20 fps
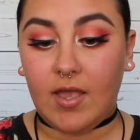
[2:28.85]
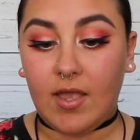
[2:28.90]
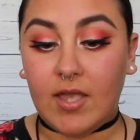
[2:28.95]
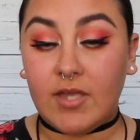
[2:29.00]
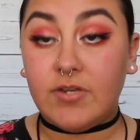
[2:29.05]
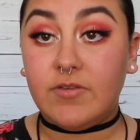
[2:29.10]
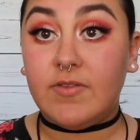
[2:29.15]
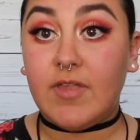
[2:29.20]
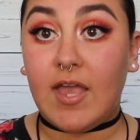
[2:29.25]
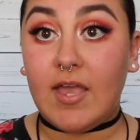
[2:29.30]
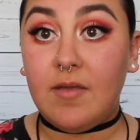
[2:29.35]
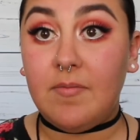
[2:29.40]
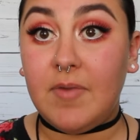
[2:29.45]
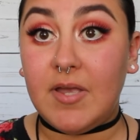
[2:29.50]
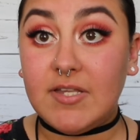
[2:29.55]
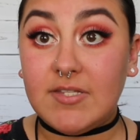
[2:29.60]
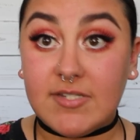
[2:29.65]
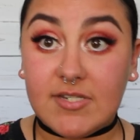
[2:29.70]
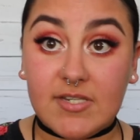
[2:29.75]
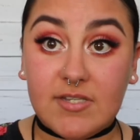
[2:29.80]
I do that in
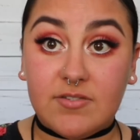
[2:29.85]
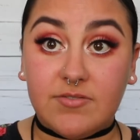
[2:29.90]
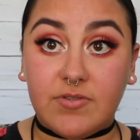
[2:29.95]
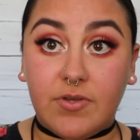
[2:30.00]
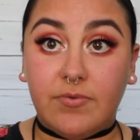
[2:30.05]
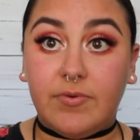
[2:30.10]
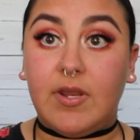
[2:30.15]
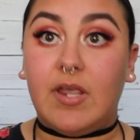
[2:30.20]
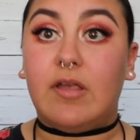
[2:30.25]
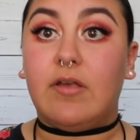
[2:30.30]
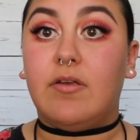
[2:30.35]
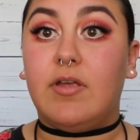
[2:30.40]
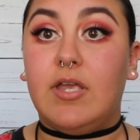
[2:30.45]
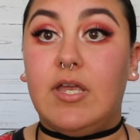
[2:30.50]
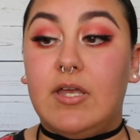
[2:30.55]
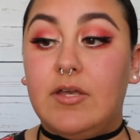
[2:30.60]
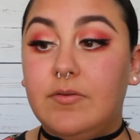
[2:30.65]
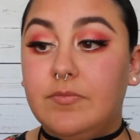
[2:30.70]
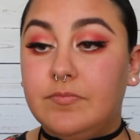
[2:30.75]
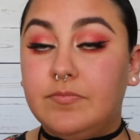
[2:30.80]
my T-zone
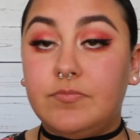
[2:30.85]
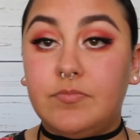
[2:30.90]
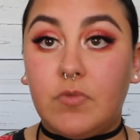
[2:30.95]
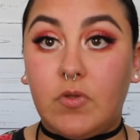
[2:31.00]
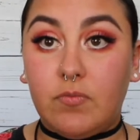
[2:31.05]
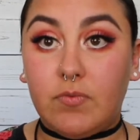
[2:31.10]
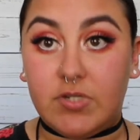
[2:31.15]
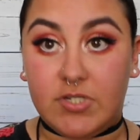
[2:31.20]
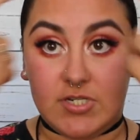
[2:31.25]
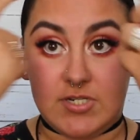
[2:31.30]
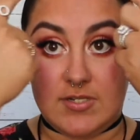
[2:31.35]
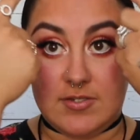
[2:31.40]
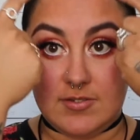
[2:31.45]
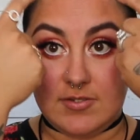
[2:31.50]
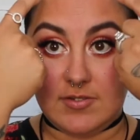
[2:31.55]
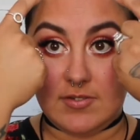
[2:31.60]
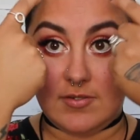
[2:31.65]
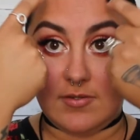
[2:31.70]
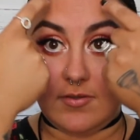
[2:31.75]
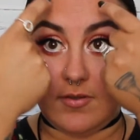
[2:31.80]
area, which
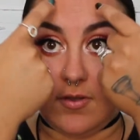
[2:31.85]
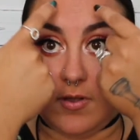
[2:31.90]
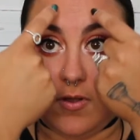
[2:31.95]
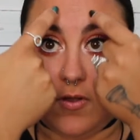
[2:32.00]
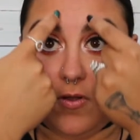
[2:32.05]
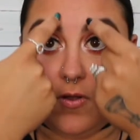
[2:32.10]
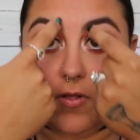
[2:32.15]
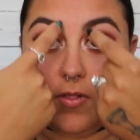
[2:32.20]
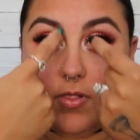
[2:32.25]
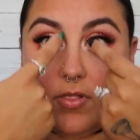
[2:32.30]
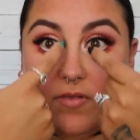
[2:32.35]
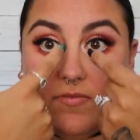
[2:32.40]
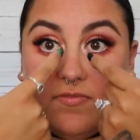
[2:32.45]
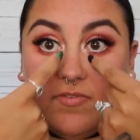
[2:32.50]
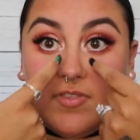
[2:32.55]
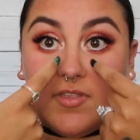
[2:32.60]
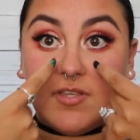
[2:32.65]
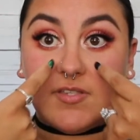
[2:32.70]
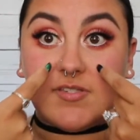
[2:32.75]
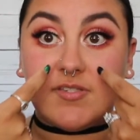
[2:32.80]
is all
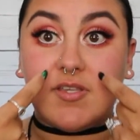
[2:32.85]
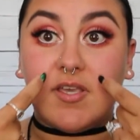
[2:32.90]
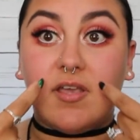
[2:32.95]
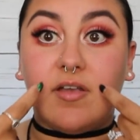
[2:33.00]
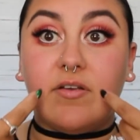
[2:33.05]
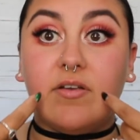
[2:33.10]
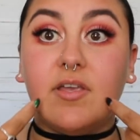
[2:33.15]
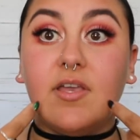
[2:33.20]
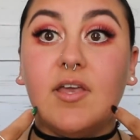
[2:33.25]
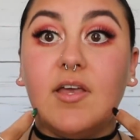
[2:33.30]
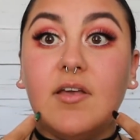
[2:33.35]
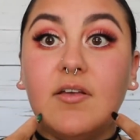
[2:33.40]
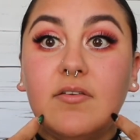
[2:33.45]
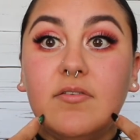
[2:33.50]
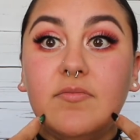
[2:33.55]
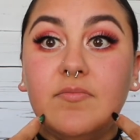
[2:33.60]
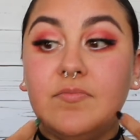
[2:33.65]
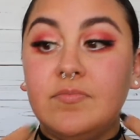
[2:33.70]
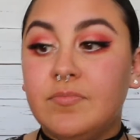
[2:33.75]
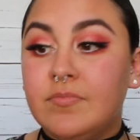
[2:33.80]
of this
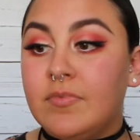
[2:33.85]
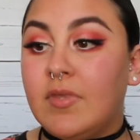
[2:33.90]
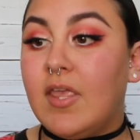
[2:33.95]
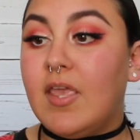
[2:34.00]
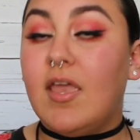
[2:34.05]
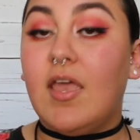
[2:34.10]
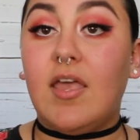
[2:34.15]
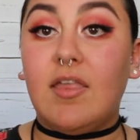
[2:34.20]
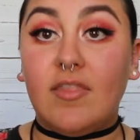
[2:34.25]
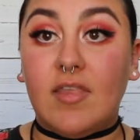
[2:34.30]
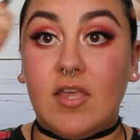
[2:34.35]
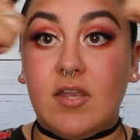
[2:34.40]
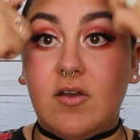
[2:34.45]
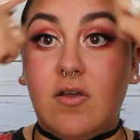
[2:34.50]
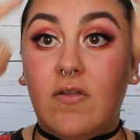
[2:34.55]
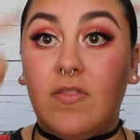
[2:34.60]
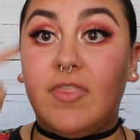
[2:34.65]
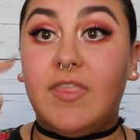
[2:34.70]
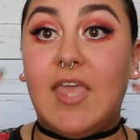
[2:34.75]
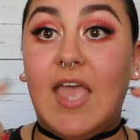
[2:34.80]
area. And then
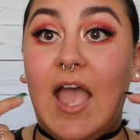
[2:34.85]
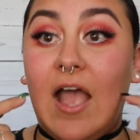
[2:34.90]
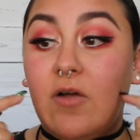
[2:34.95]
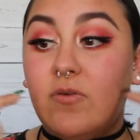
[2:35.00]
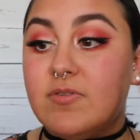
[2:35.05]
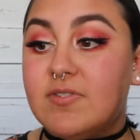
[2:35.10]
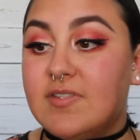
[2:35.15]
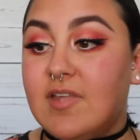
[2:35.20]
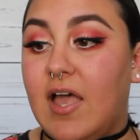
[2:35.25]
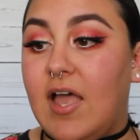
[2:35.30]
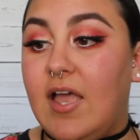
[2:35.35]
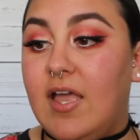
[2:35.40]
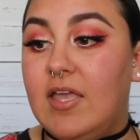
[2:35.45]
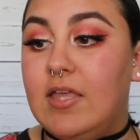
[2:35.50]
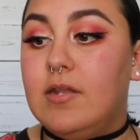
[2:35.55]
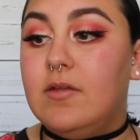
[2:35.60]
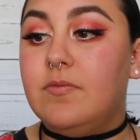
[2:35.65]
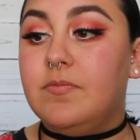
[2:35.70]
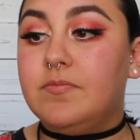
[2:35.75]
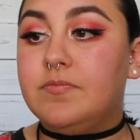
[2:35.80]
on the
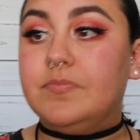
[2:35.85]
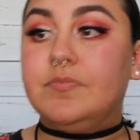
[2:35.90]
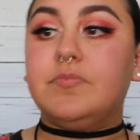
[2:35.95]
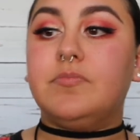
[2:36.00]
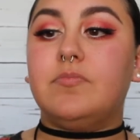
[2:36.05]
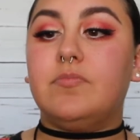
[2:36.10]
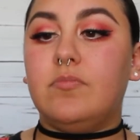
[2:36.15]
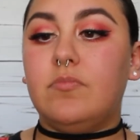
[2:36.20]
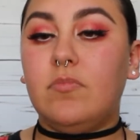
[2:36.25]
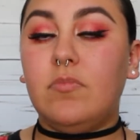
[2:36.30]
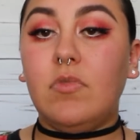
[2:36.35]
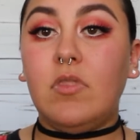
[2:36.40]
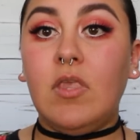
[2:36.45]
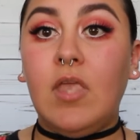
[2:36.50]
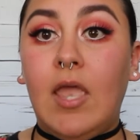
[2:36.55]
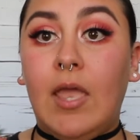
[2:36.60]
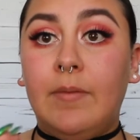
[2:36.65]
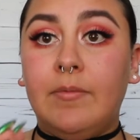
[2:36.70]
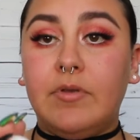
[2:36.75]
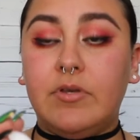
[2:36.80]
outside,
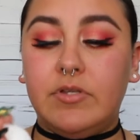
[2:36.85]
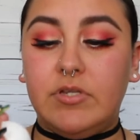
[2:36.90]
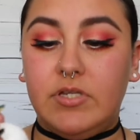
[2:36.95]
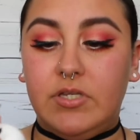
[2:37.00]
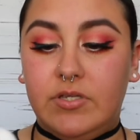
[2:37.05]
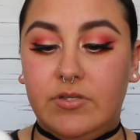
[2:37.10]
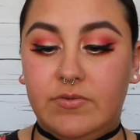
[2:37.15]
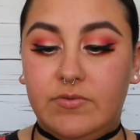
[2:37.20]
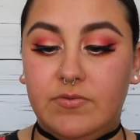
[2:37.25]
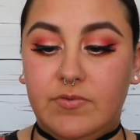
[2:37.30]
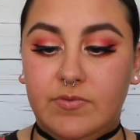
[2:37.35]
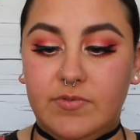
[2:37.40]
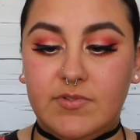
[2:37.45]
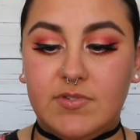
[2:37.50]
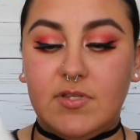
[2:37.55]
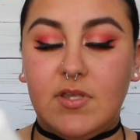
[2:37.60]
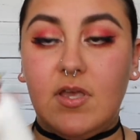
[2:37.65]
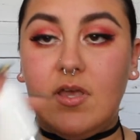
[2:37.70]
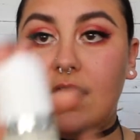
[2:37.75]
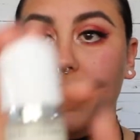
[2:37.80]
I'm going to use